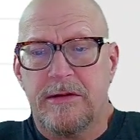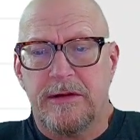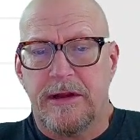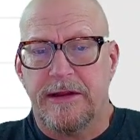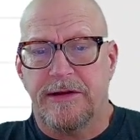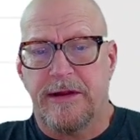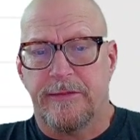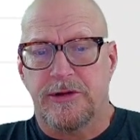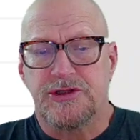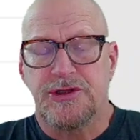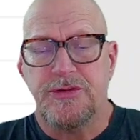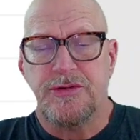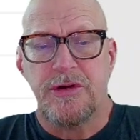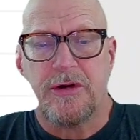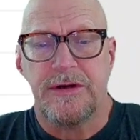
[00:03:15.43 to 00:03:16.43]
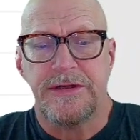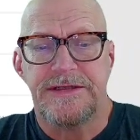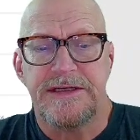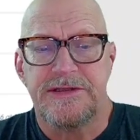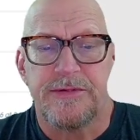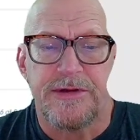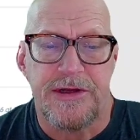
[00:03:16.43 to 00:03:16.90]
and number two
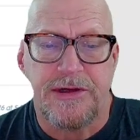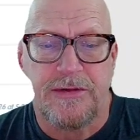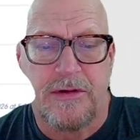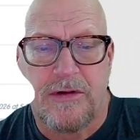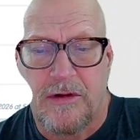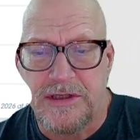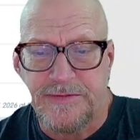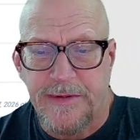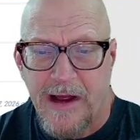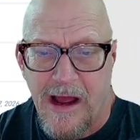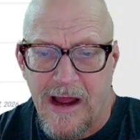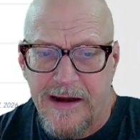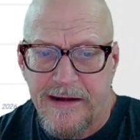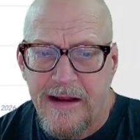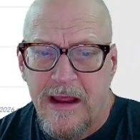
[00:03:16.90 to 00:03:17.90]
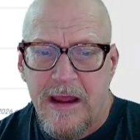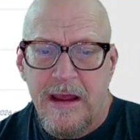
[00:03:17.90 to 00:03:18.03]
currencies, with the euro close behind.